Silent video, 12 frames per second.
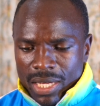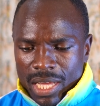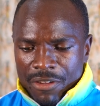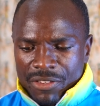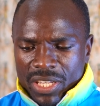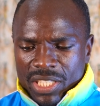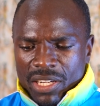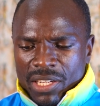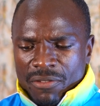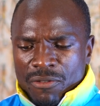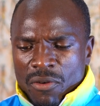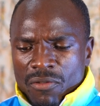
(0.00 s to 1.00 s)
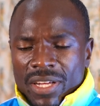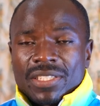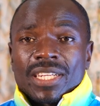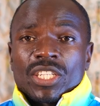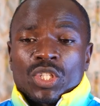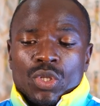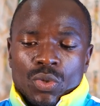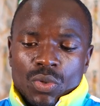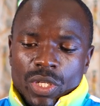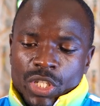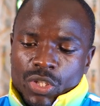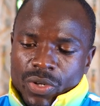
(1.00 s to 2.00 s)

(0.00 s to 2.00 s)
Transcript: Ephesians chapter four, verse thirty-two, it